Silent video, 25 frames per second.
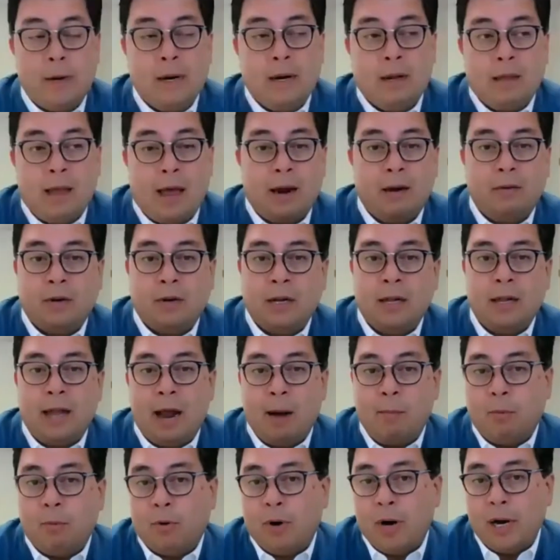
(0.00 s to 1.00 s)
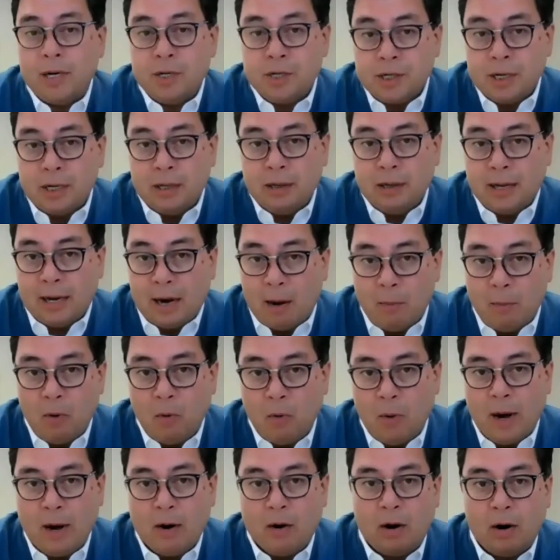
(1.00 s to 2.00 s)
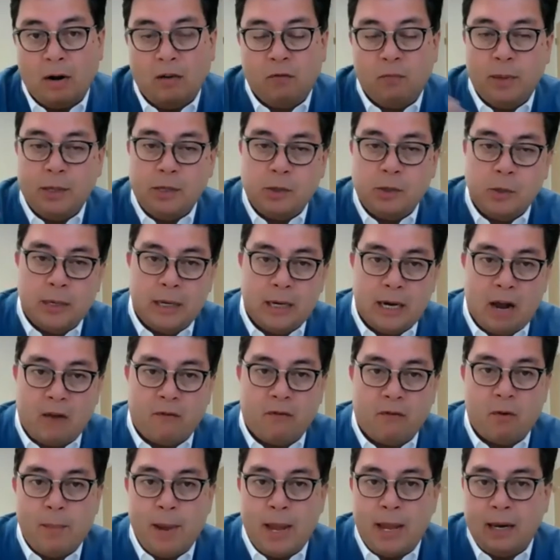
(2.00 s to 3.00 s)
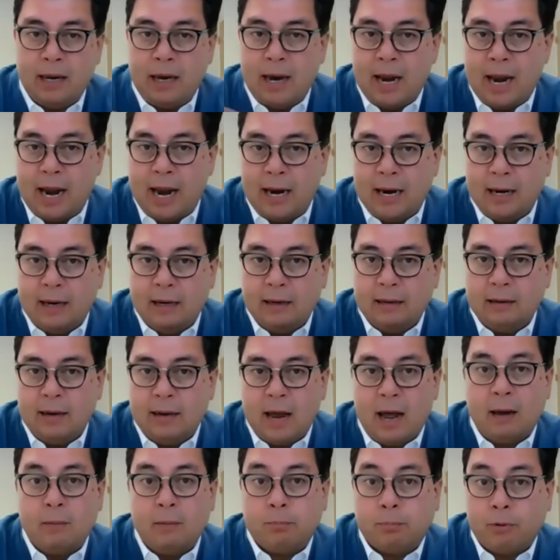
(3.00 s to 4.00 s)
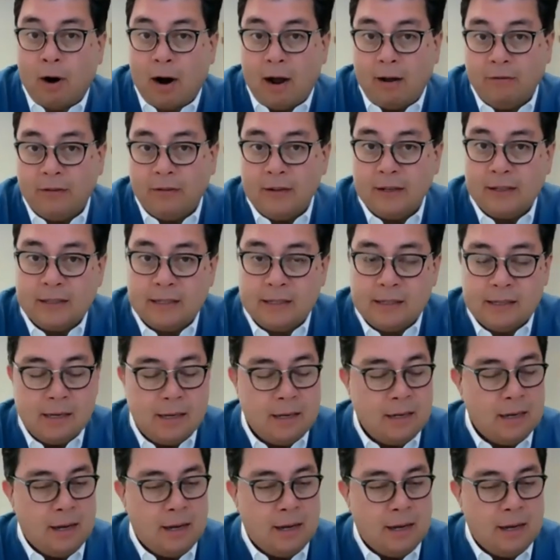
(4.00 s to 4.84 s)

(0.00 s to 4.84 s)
a lot of collaboration that I'm aware of between government and nonprofits.